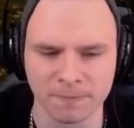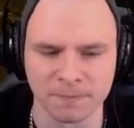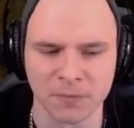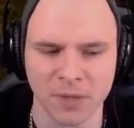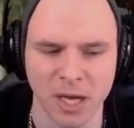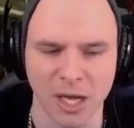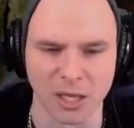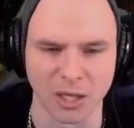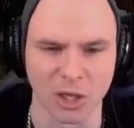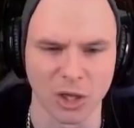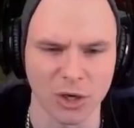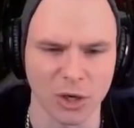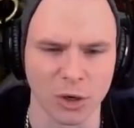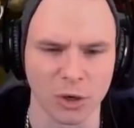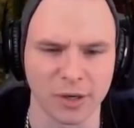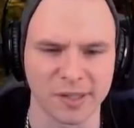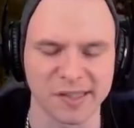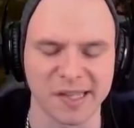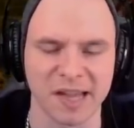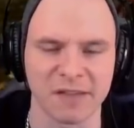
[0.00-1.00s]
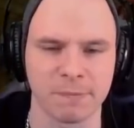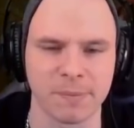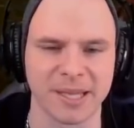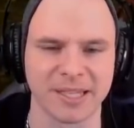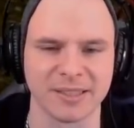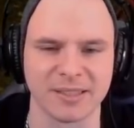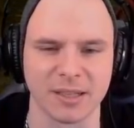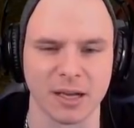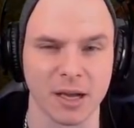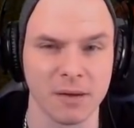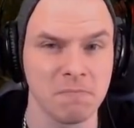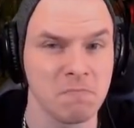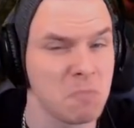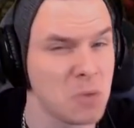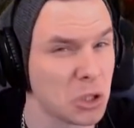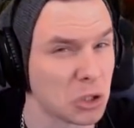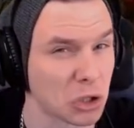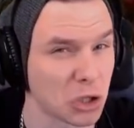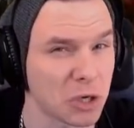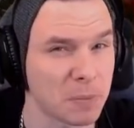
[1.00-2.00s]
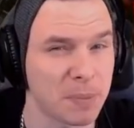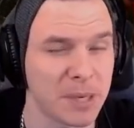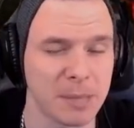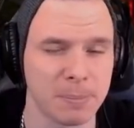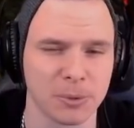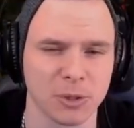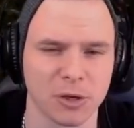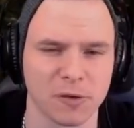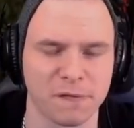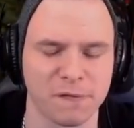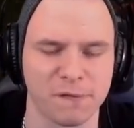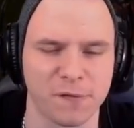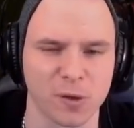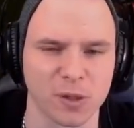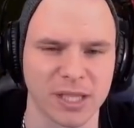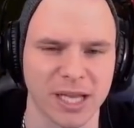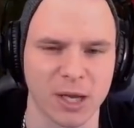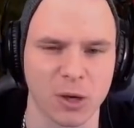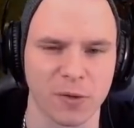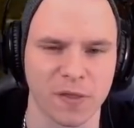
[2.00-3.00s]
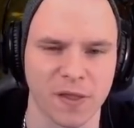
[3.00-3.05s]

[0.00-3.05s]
A lot of hooks have been done. A lot of people on full health.